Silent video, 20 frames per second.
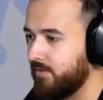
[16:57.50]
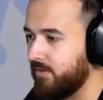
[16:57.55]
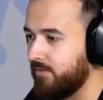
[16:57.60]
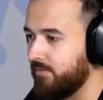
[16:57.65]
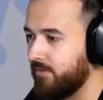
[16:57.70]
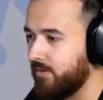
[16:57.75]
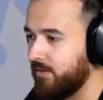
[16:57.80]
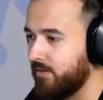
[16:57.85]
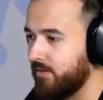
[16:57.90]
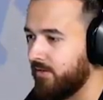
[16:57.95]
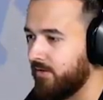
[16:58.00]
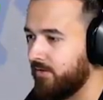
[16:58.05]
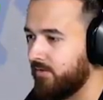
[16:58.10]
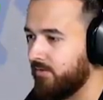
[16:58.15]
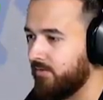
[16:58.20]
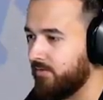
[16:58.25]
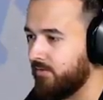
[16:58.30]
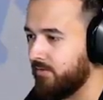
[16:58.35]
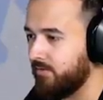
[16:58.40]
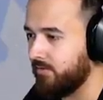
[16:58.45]
There we
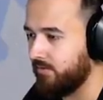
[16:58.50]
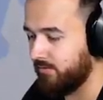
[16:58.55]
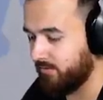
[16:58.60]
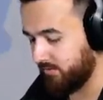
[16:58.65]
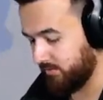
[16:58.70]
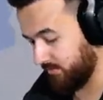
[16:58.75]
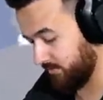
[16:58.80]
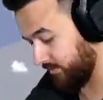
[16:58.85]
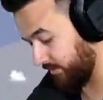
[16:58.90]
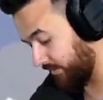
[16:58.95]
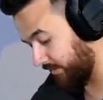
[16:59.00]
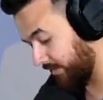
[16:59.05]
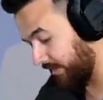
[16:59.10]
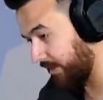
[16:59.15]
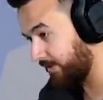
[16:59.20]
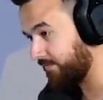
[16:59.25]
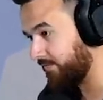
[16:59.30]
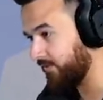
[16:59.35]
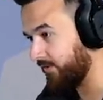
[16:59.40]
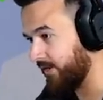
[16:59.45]
go.
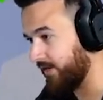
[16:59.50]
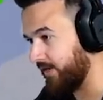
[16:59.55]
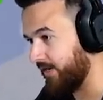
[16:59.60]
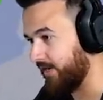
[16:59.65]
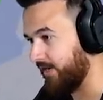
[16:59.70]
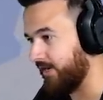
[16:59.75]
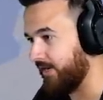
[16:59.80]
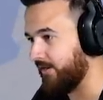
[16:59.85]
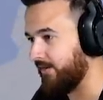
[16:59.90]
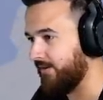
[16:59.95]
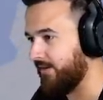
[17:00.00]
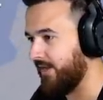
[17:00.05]
Lovely.